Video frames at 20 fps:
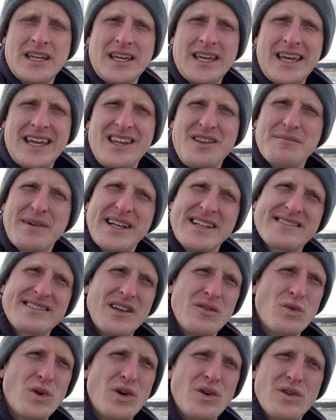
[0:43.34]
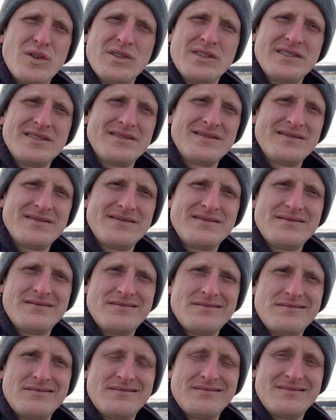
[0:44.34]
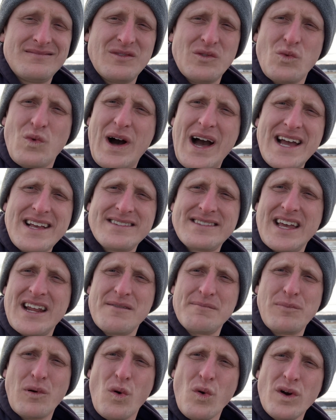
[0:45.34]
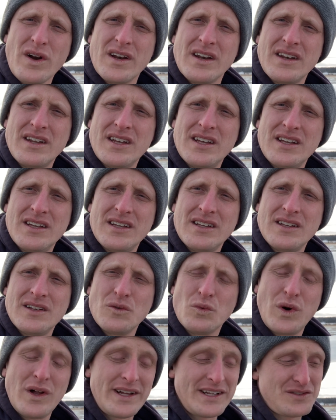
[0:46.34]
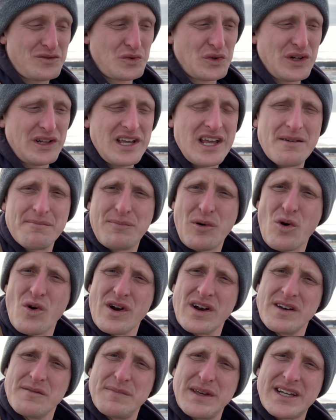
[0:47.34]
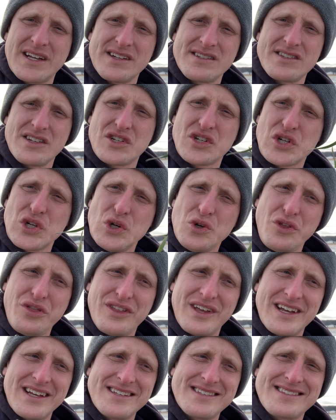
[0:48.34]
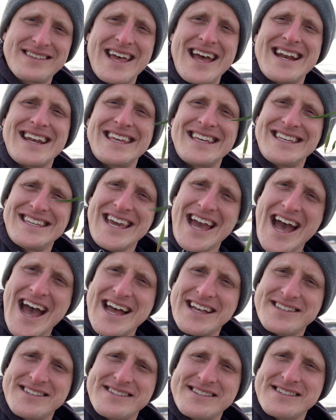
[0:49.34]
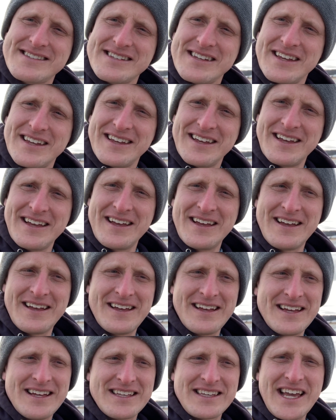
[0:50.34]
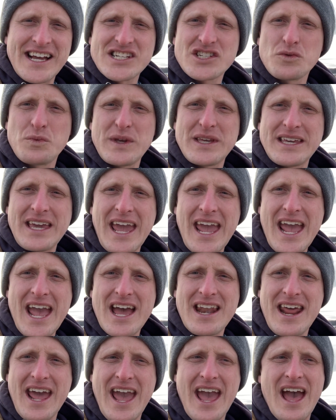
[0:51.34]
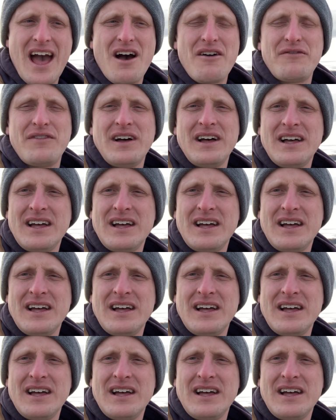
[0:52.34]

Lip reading: And you might say, well, why is that important? Well, it's really important because the truth is that yes, we can have